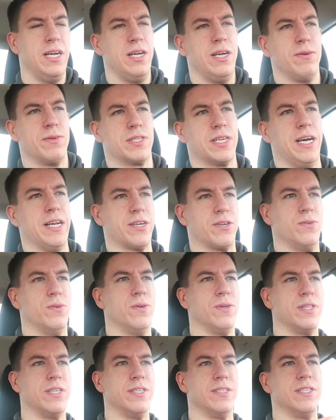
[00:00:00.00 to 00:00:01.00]
It was kind of
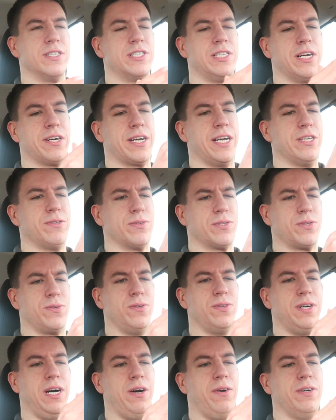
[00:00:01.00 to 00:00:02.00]
cool. The staircase was
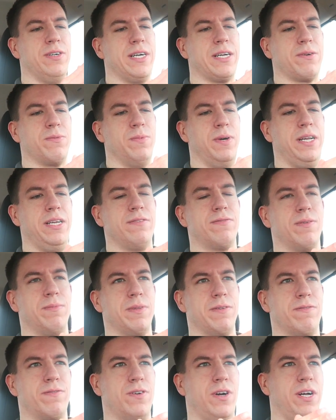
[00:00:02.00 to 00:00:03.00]
cool, how it like went from
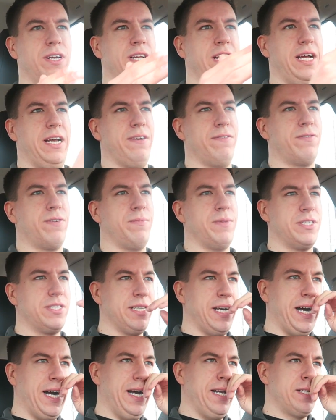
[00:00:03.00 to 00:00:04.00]
the front and from the
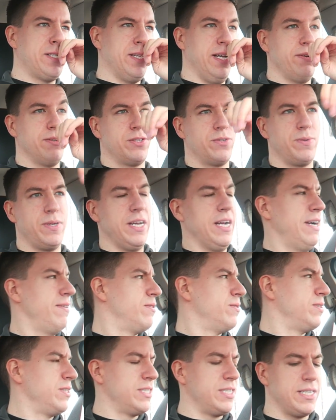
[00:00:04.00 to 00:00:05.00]
side, so that was sweet. I
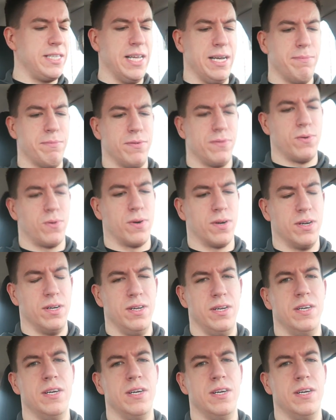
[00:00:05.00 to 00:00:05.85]
haven't really seen that before.